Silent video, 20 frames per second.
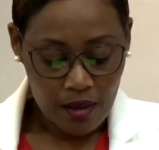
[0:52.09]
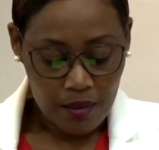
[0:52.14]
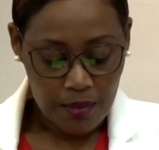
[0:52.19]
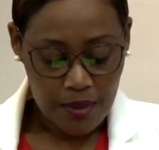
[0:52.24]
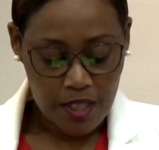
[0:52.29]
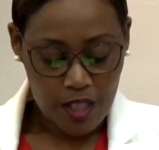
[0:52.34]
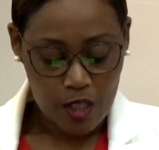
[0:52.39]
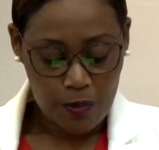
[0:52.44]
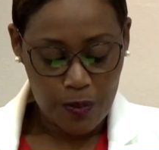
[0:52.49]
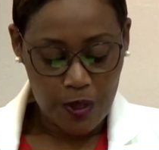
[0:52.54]

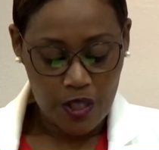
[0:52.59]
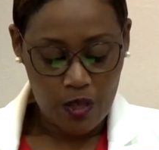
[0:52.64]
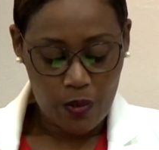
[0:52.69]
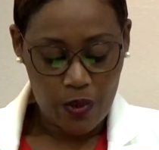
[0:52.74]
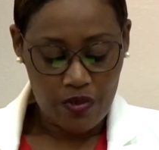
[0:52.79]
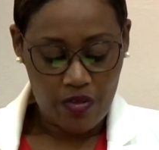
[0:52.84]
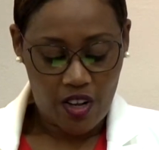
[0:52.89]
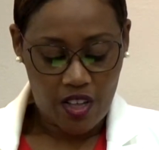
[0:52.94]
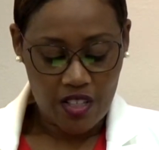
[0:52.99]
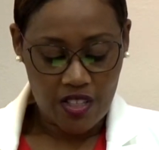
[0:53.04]
Mr. Speaker,
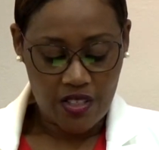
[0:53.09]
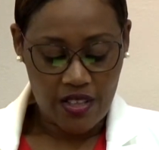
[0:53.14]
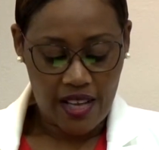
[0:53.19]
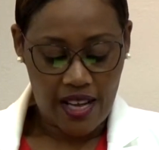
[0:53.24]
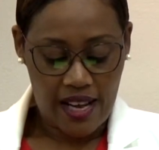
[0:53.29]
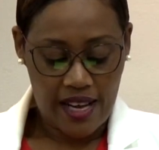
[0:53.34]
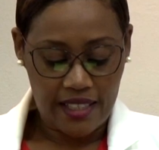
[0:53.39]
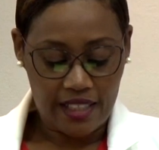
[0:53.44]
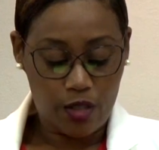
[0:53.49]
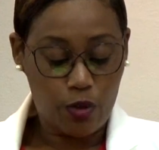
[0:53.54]
we've also
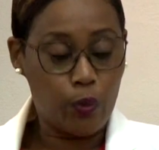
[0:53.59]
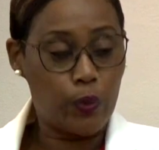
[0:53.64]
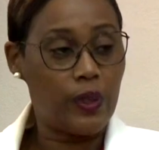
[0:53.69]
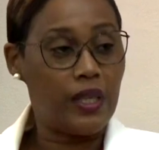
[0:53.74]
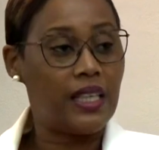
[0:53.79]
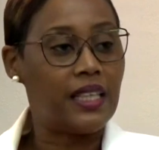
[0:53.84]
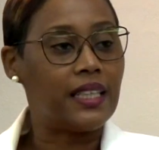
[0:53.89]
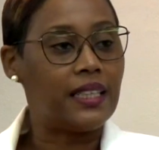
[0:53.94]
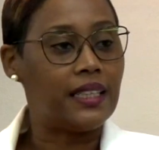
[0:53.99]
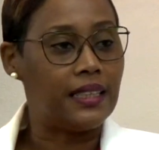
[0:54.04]
had the
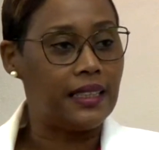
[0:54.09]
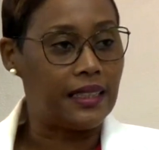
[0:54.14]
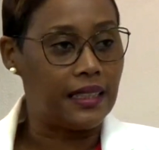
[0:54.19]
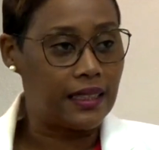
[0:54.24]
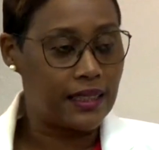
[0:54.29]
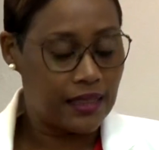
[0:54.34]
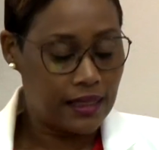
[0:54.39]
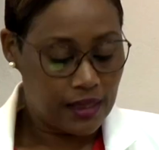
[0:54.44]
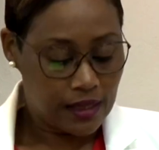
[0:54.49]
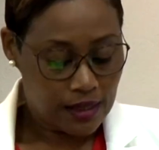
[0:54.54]
weekly
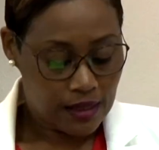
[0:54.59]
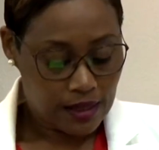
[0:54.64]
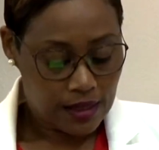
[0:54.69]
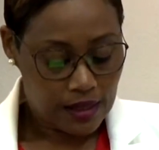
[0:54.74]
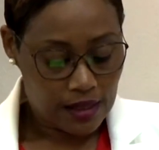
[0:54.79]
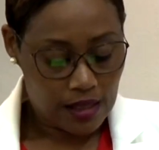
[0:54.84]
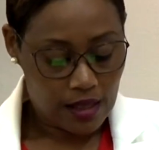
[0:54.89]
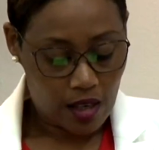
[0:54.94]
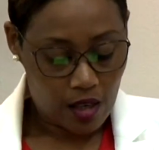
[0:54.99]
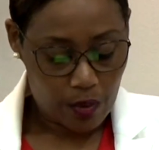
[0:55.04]

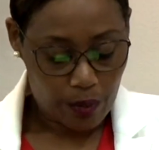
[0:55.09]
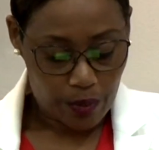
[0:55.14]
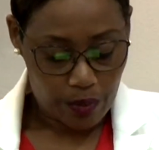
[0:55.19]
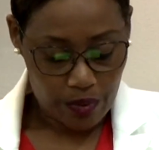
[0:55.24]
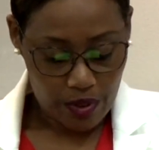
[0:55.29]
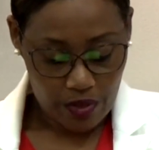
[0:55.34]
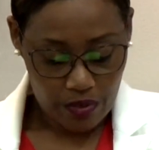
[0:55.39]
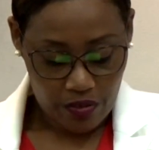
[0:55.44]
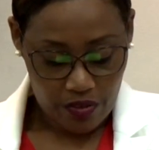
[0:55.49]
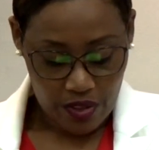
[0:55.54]
New York
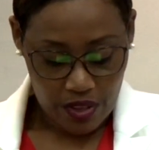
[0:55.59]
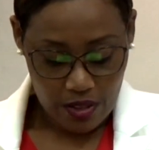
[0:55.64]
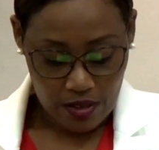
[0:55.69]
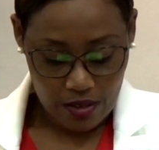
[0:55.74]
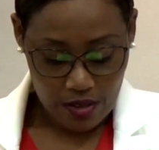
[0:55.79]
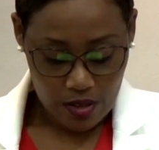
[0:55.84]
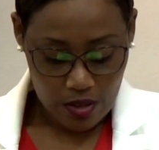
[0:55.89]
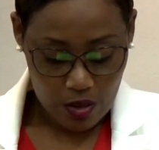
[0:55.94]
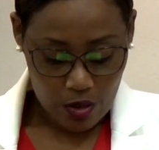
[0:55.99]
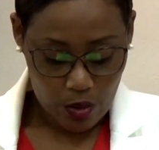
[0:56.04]

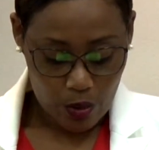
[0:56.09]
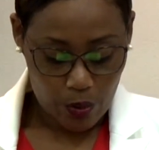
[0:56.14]
briefings,